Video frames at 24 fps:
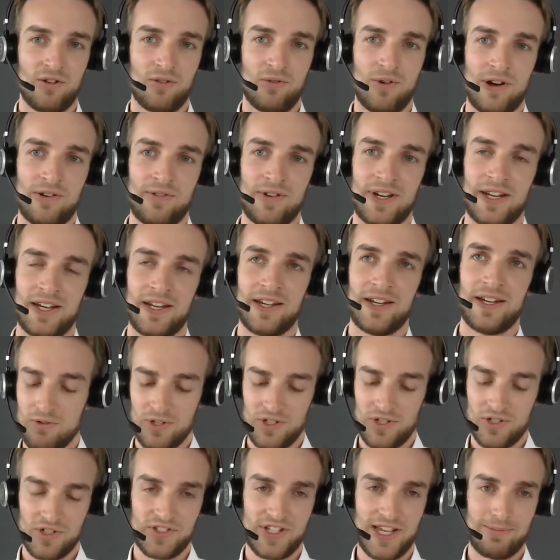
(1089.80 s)
Where we
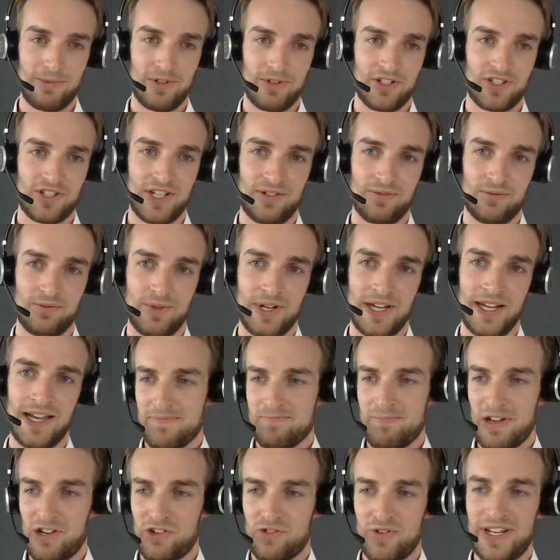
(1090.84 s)
want to establish that we're
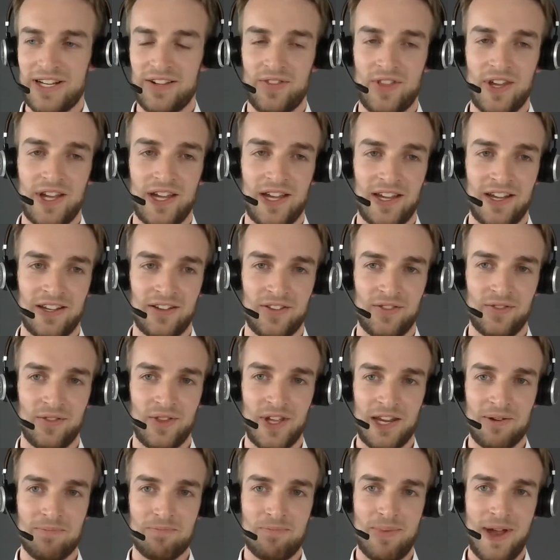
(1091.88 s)
measuring the
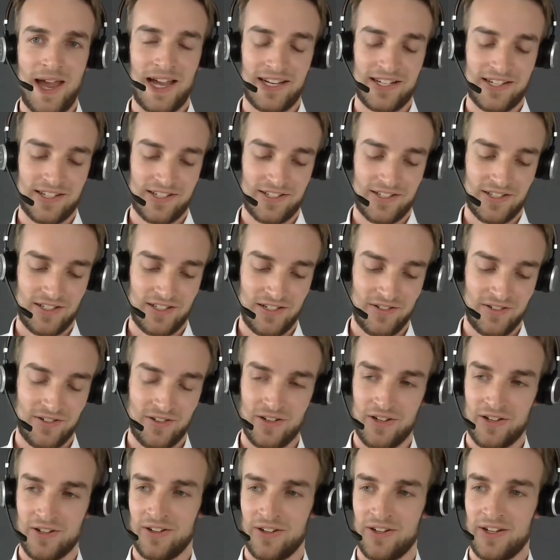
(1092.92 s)
impact
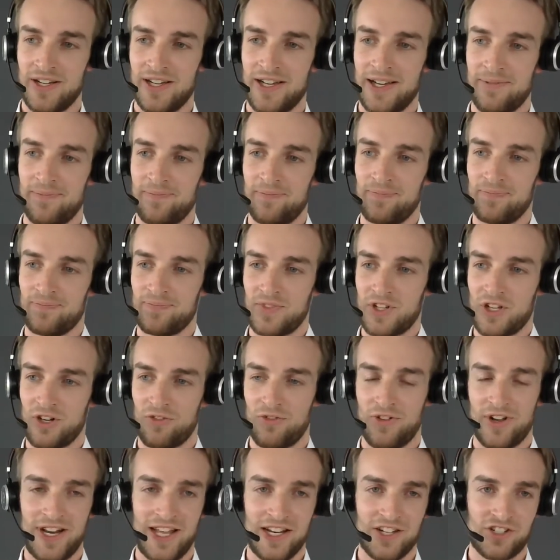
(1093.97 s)
on
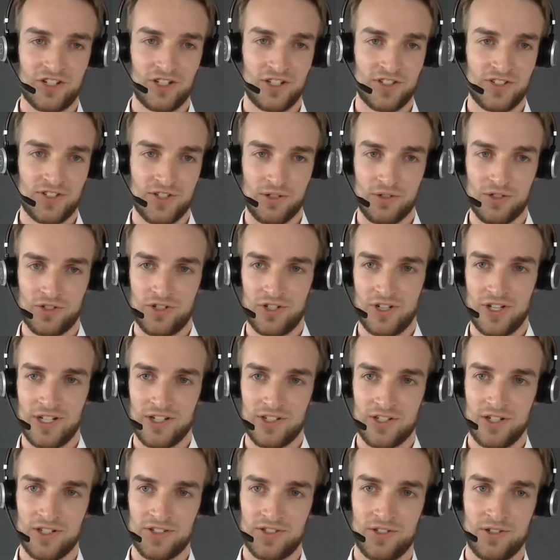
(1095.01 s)
financial, social,
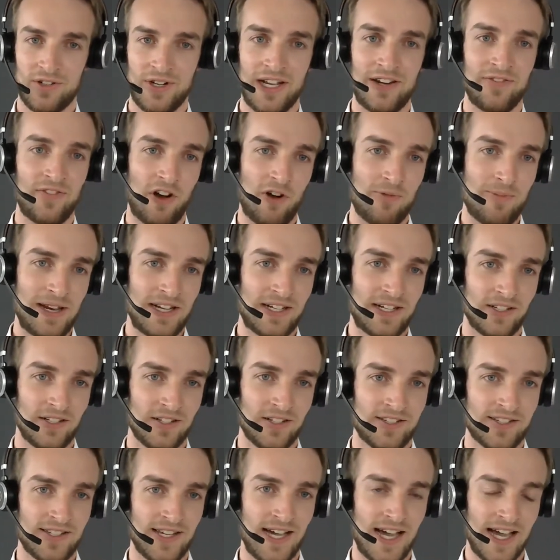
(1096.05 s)
and also environmental
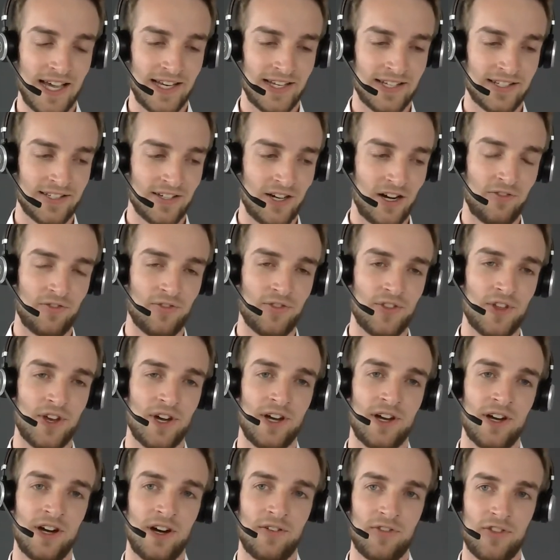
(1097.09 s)
side of
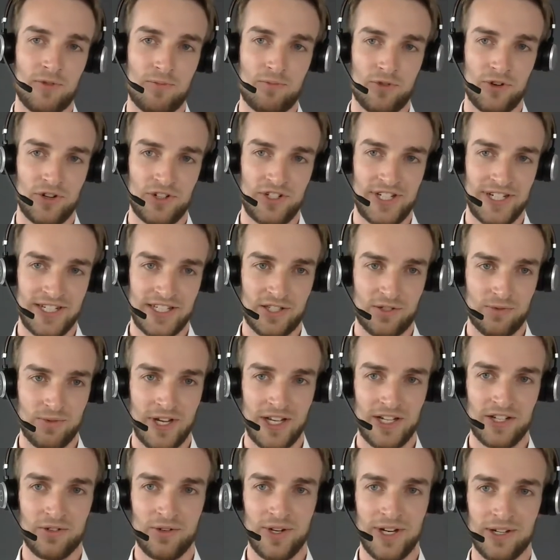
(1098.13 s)
the projects we are
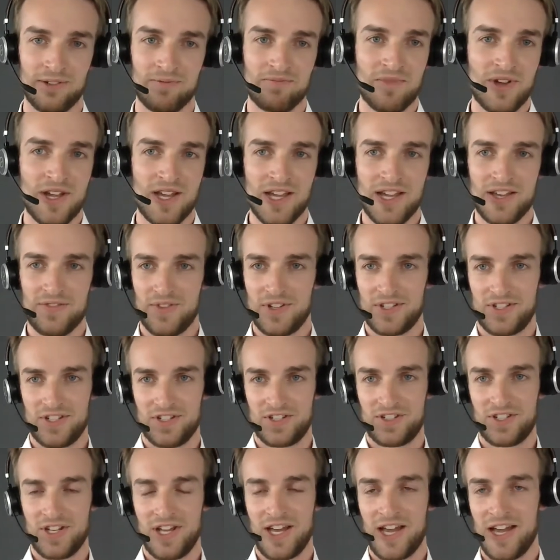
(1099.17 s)
doing. This
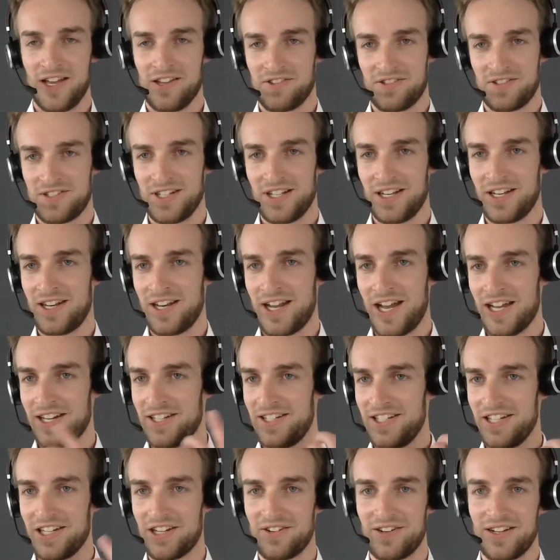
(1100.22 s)
is still an
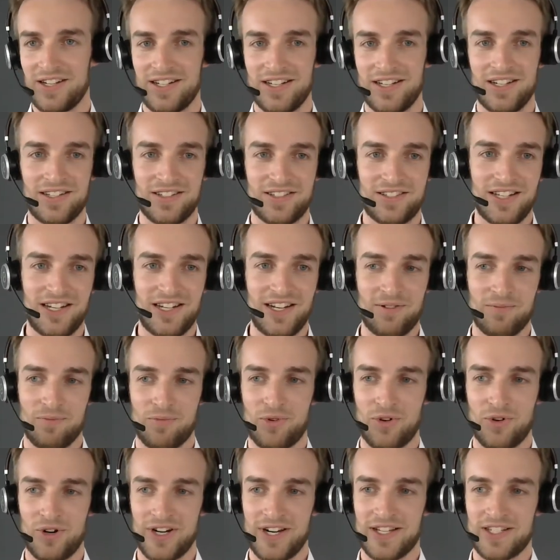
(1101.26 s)
idea and still in
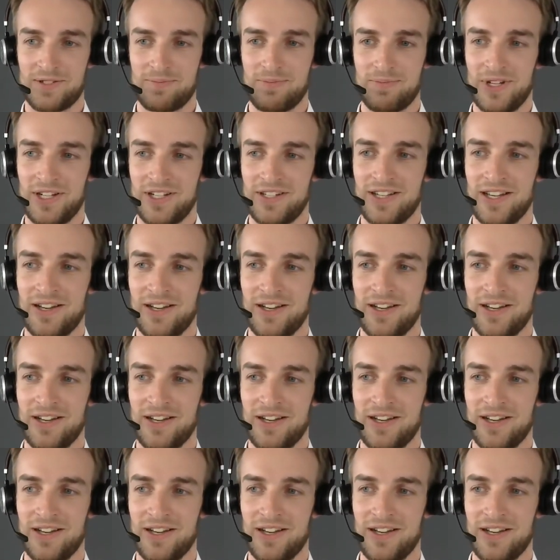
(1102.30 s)
progress, but